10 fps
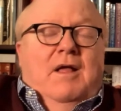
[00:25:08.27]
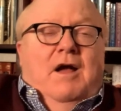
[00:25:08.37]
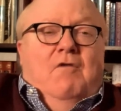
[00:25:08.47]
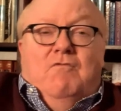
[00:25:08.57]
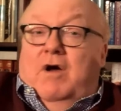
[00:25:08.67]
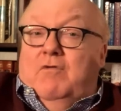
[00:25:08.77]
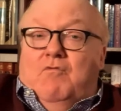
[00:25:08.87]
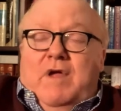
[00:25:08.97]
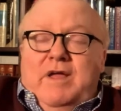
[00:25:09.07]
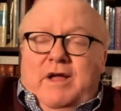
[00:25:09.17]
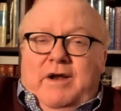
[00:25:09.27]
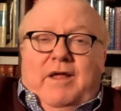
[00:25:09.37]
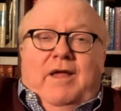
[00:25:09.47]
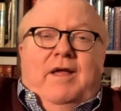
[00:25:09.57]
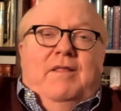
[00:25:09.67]
uh, Ronald
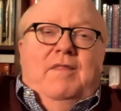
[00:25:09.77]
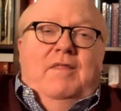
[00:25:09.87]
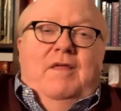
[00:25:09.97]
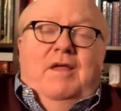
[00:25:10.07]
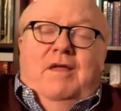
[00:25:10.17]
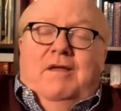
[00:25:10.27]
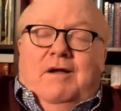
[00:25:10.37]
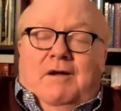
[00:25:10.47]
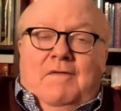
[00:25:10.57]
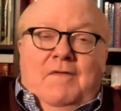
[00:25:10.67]
Reagan and the